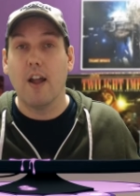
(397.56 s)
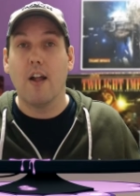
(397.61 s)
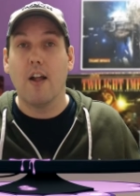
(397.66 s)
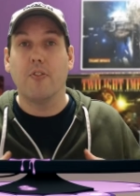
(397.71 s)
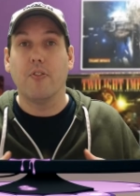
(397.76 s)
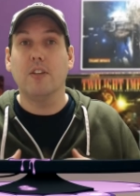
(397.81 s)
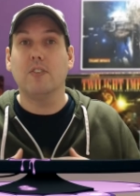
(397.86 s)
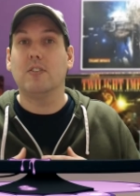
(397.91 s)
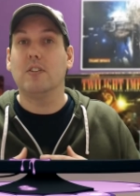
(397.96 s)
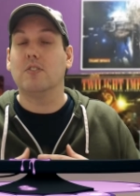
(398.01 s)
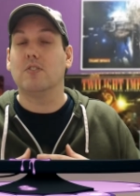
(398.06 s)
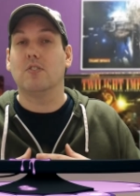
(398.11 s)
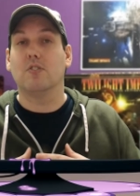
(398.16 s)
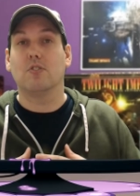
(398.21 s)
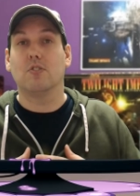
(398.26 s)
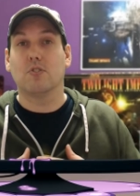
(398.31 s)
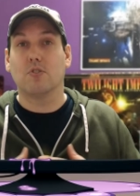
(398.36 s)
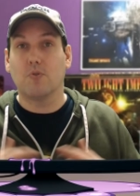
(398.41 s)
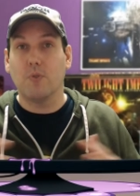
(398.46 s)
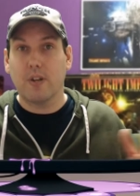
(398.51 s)
This is
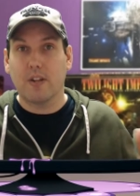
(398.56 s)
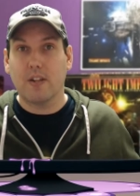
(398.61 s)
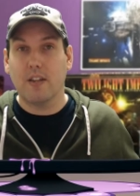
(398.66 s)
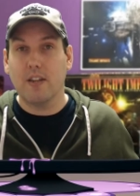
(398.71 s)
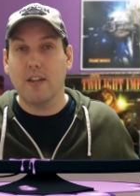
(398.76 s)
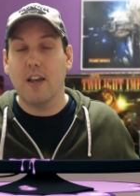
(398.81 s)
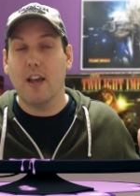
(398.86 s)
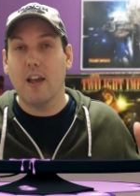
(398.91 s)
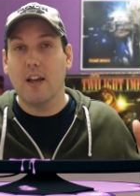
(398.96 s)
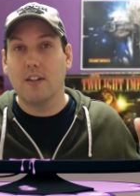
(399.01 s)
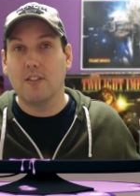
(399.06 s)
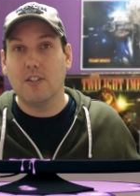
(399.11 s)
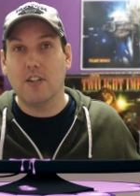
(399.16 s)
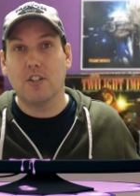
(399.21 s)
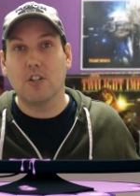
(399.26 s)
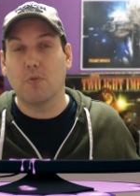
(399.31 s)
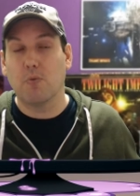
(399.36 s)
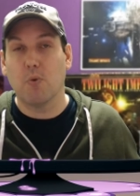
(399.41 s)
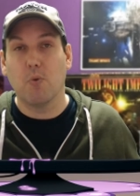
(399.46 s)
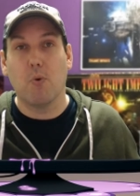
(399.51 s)
strictly
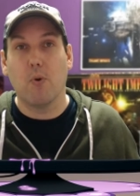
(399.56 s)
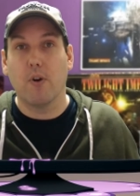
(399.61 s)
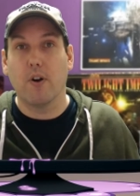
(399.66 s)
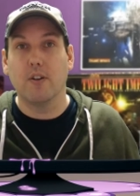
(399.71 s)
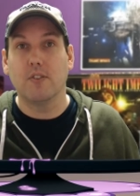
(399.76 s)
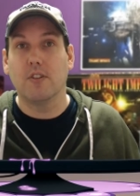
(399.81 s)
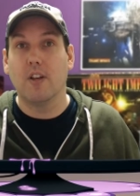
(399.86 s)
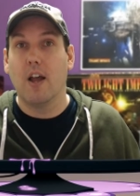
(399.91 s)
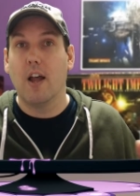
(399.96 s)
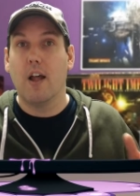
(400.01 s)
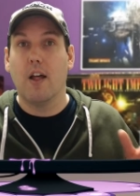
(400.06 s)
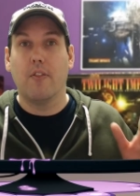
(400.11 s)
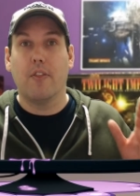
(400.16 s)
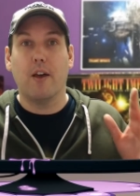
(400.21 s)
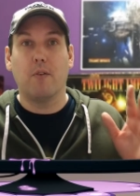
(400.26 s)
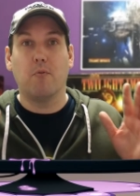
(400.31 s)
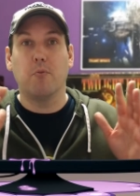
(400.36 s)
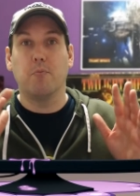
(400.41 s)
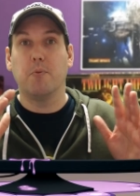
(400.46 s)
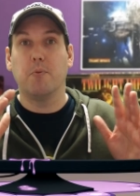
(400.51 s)
digital rewards
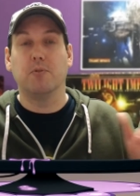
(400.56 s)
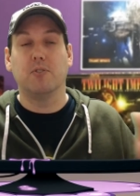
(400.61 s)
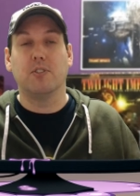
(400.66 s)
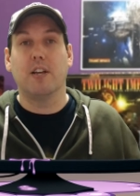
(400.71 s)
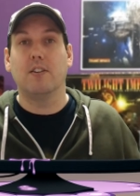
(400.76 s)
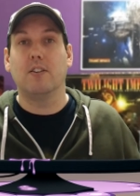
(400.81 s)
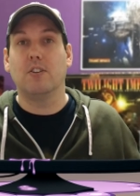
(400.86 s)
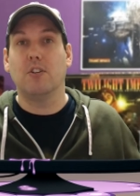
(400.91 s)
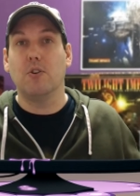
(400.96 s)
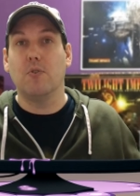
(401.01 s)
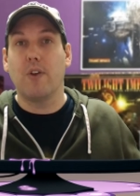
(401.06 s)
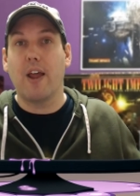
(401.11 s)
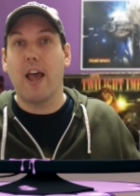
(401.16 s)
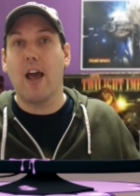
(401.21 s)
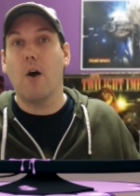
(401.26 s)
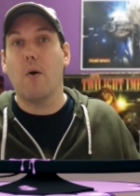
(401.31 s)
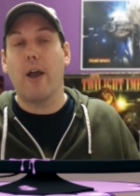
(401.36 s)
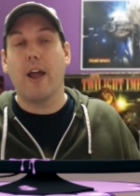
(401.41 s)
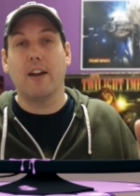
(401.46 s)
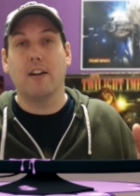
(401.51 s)
that will be presented to you
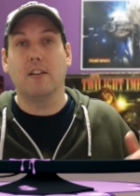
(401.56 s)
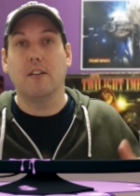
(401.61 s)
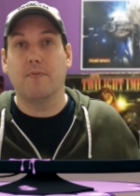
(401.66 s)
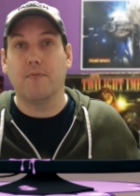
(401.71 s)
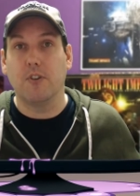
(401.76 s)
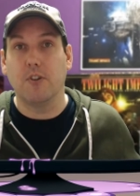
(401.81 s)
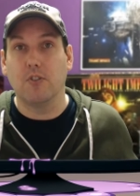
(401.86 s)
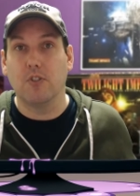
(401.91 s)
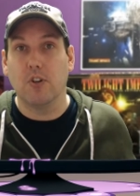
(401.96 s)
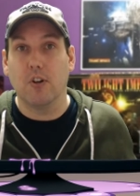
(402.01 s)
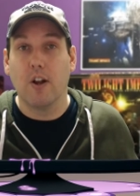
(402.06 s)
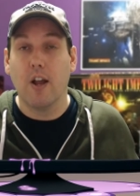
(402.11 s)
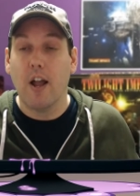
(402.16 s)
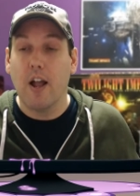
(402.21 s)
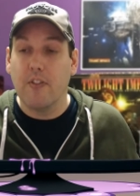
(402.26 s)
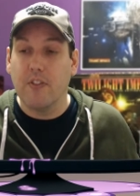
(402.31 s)
now and in the future.